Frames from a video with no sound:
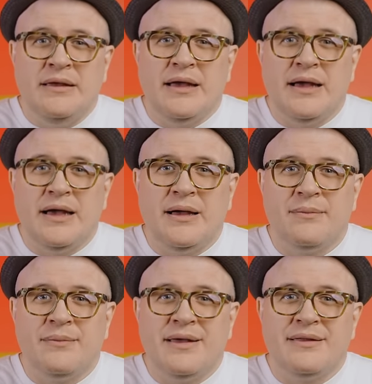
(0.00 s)

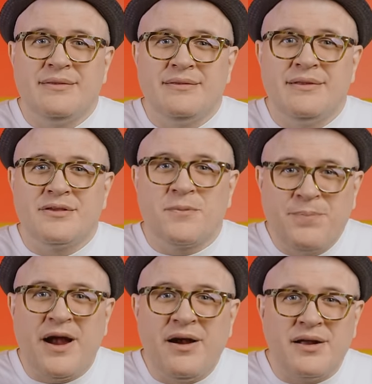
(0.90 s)
Um, and as her
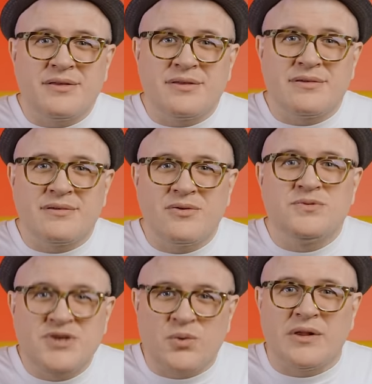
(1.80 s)
parents,
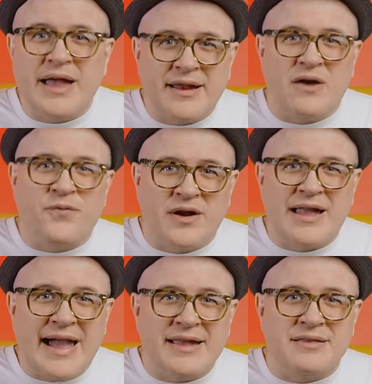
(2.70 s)
whom she relied on for
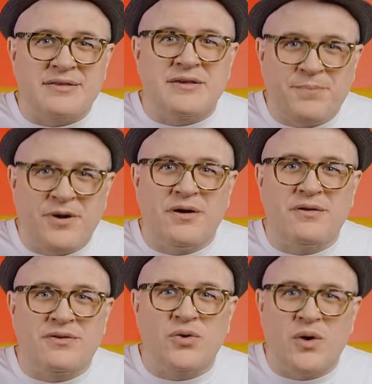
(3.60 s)
guidance,
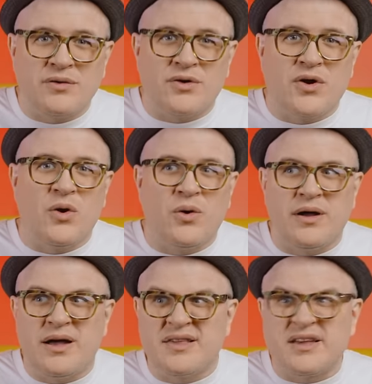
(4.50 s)
appeared to undergo
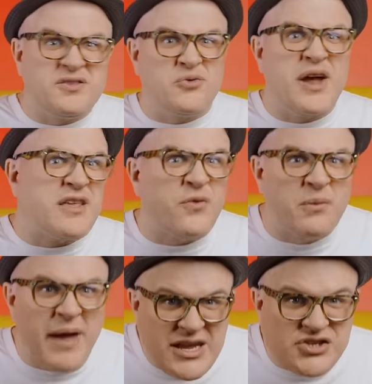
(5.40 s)
a sudden
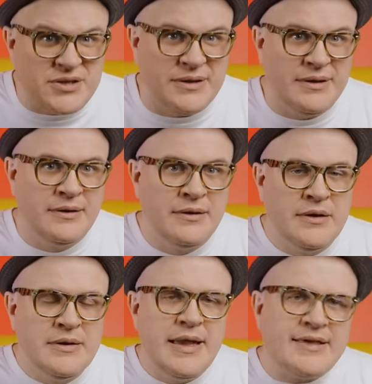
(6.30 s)
transformation.
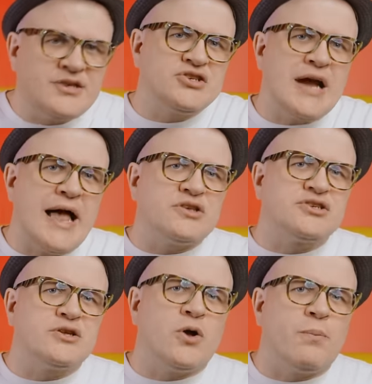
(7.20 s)
As a child,
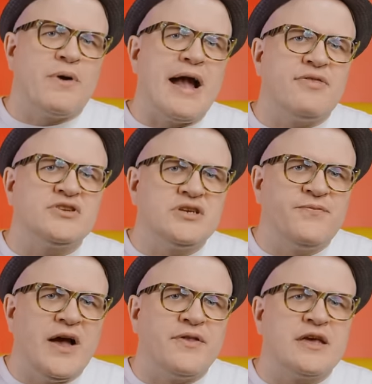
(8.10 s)
she told Brad that she
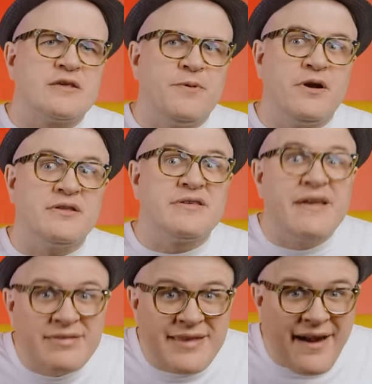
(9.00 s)
found the experience
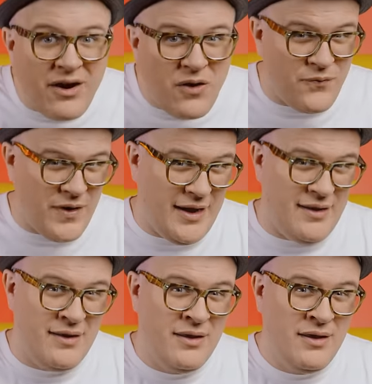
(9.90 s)
terrifying.